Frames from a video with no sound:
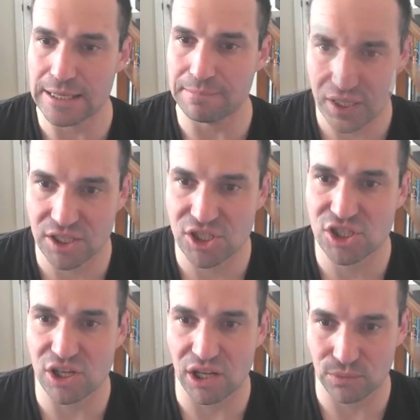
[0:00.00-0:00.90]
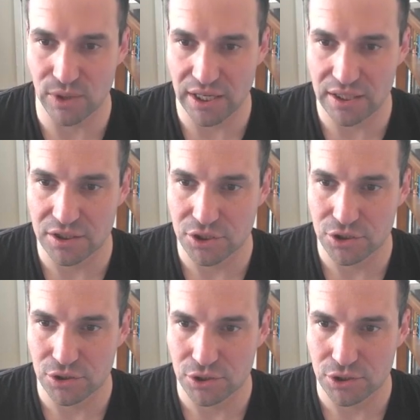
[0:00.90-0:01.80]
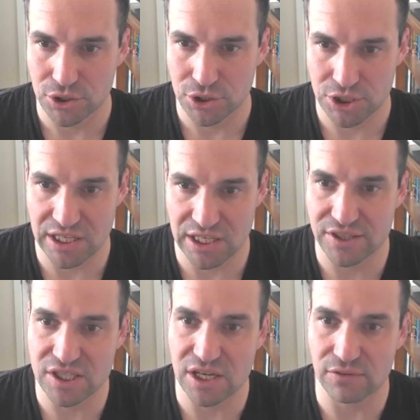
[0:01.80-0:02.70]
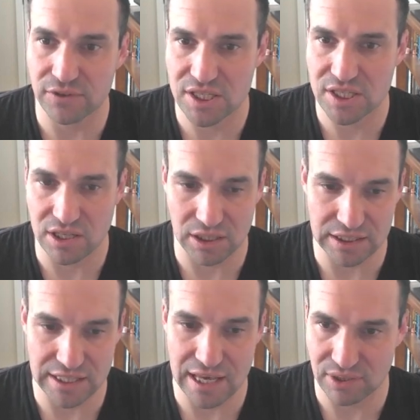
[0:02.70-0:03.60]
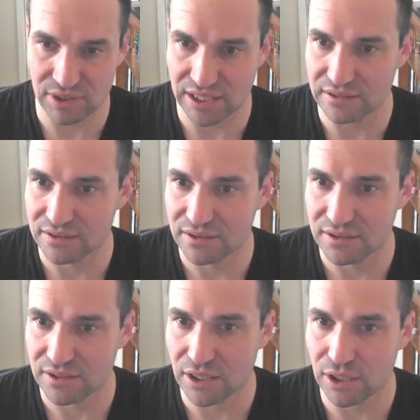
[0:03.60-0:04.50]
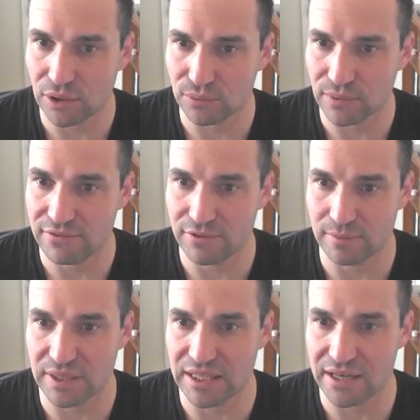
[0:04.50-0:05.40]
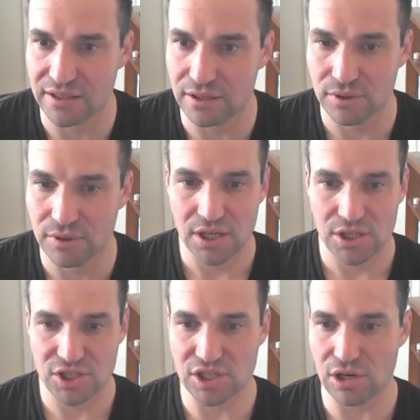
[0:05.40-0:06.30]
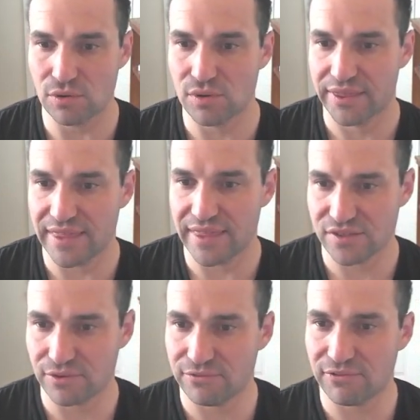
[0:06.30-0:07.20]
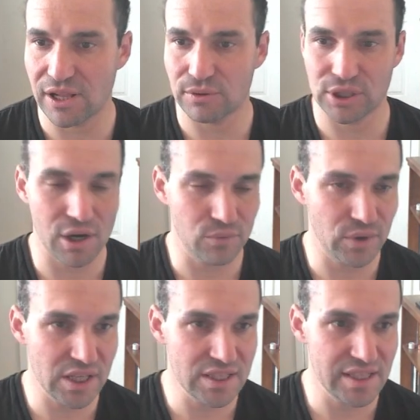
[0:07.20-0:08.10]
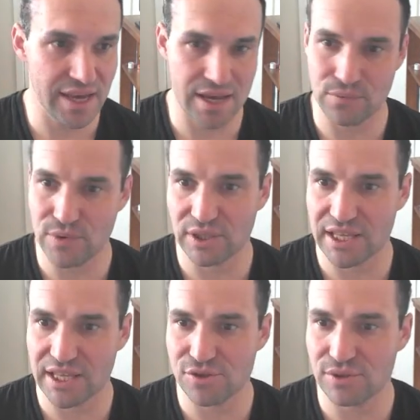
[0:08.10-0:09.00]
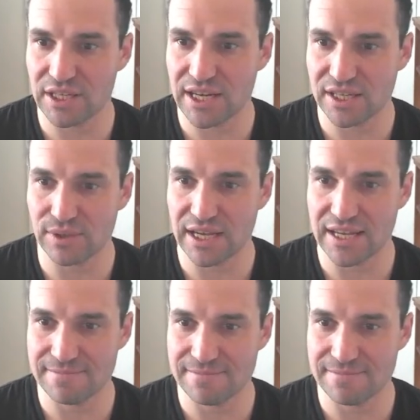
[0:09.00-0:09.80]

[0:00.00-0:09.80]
It's a solid way to give yourself a solid game plan right from the get-go. So thanks for following along with us, and we will catch you in the next one, guys.